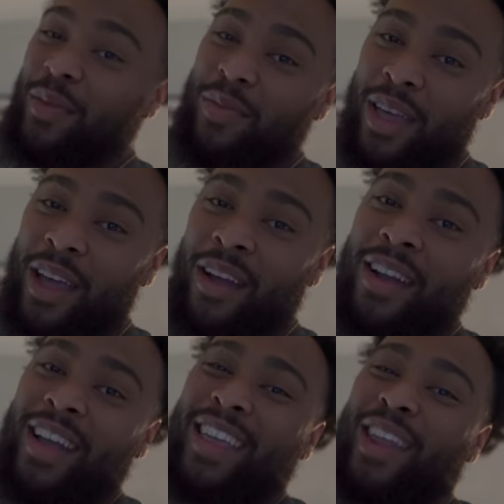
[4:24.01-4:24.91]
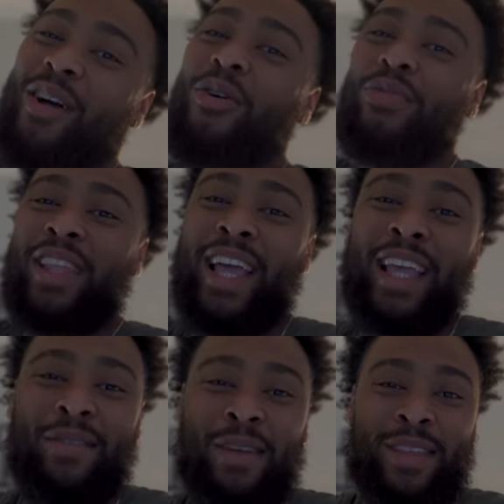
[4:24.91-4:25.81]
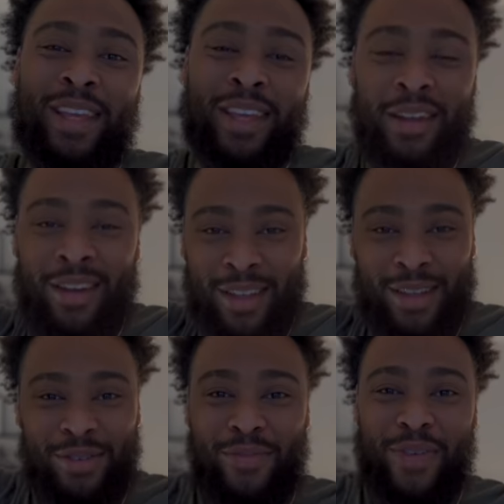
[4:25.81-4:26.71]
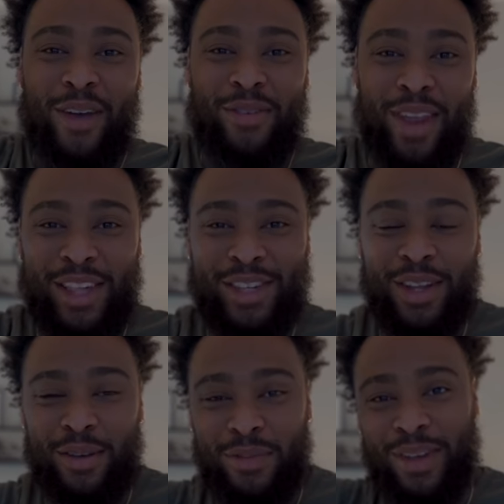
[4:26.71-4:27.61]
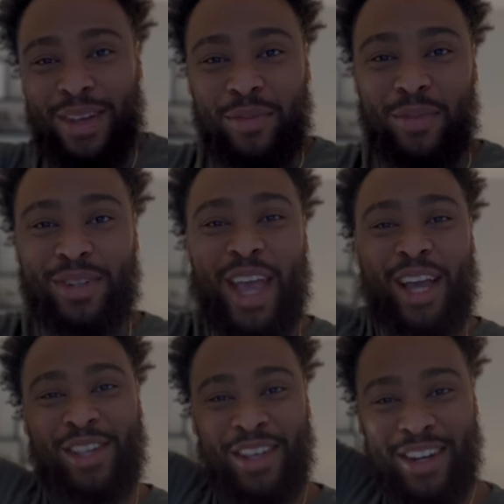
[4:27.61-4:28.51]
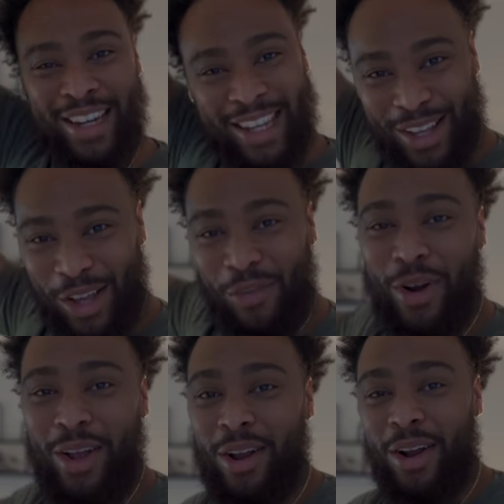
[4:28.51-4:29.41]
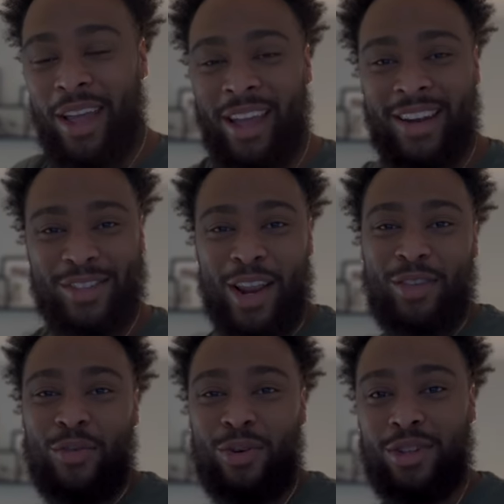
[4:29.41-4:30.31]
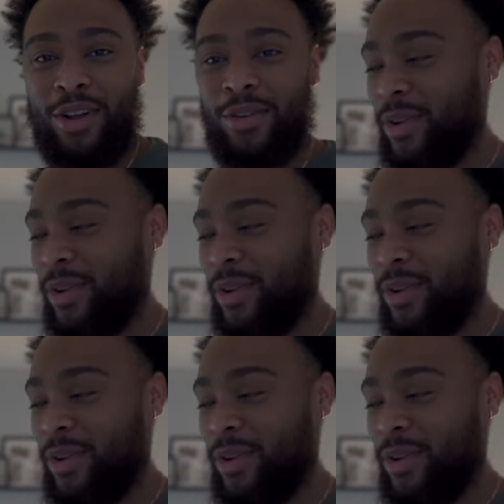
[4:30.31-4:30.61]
up there and hopefully that gives us a good foundation of protection around our head. So that's what we're starting